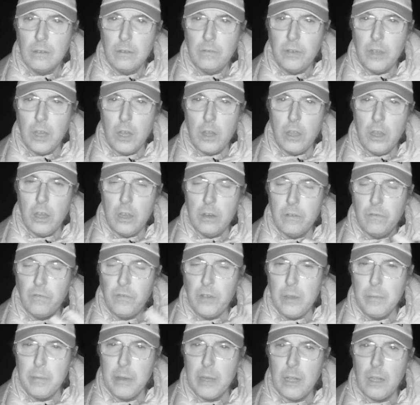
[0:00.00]
If you heard a
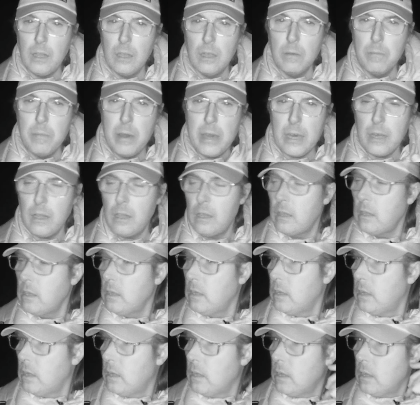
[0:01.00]
female, a male,
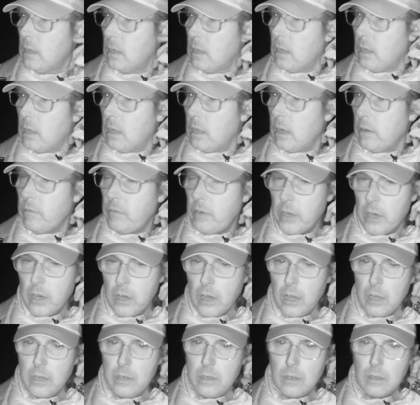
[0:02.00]
if you
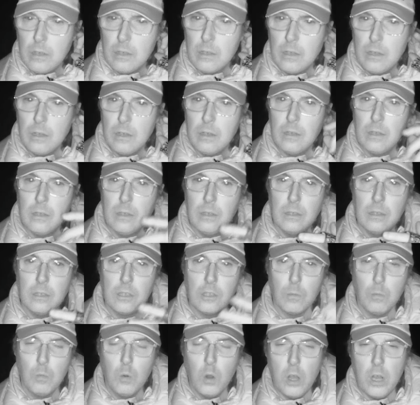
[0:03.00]
heard
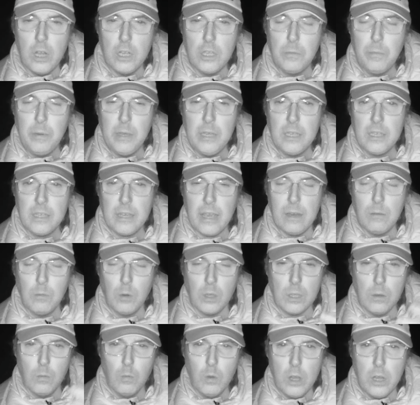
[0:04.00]
some words being said,
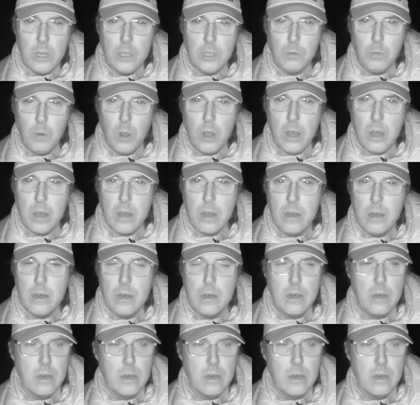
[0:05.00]
what the words were,